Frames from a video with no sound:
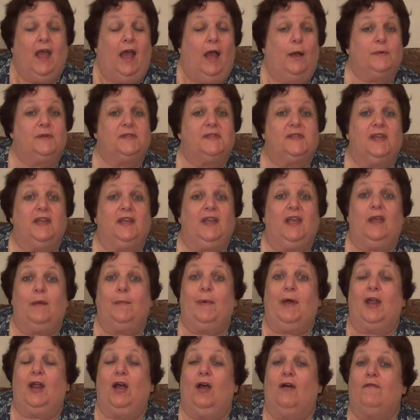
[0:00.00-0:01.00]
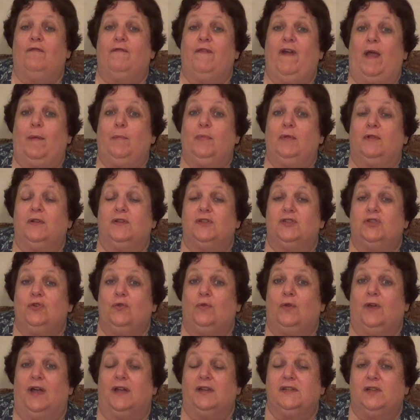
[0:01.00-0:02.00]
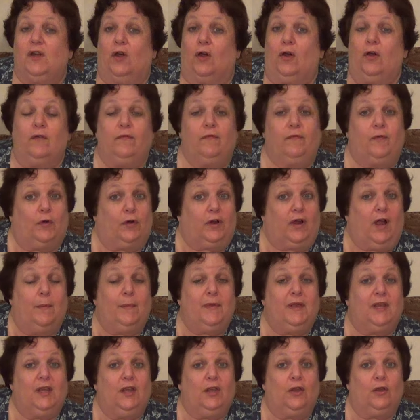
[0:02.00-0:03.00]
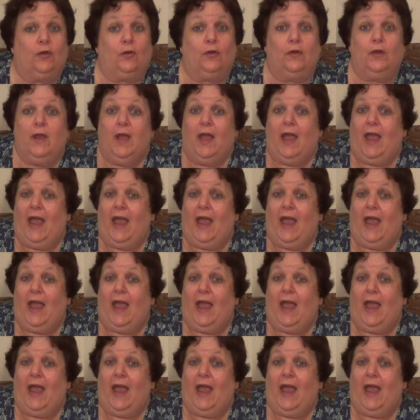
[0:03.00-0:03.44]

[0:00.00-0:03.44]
I was thinking about how fabulous you guys are for coming here